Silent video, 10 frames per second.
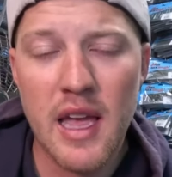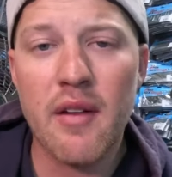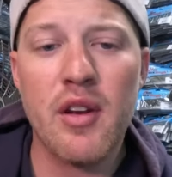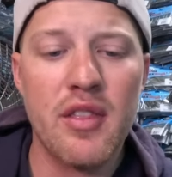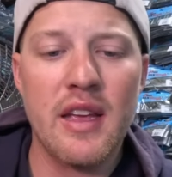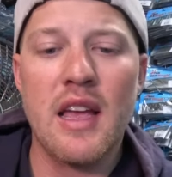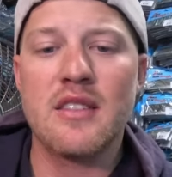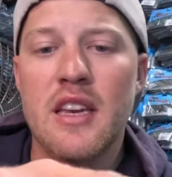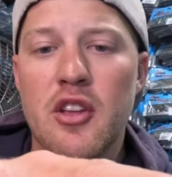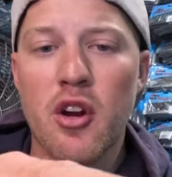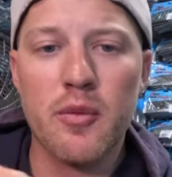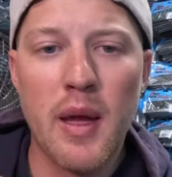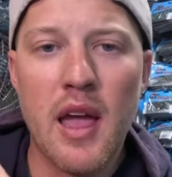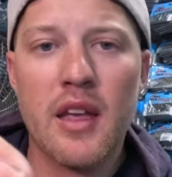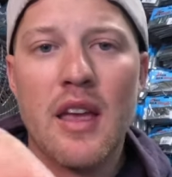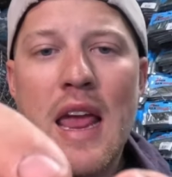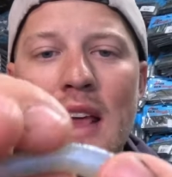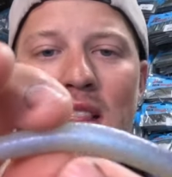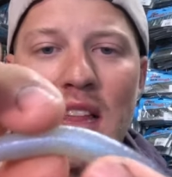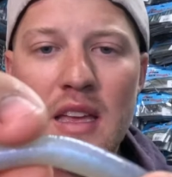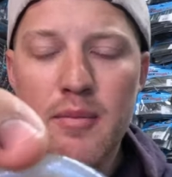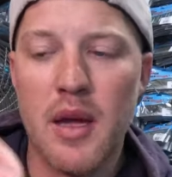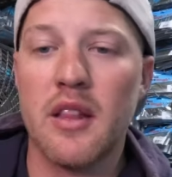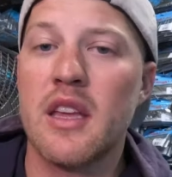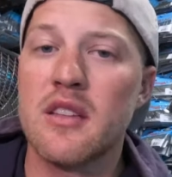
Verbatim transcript: Everything has a dark back and a light belly,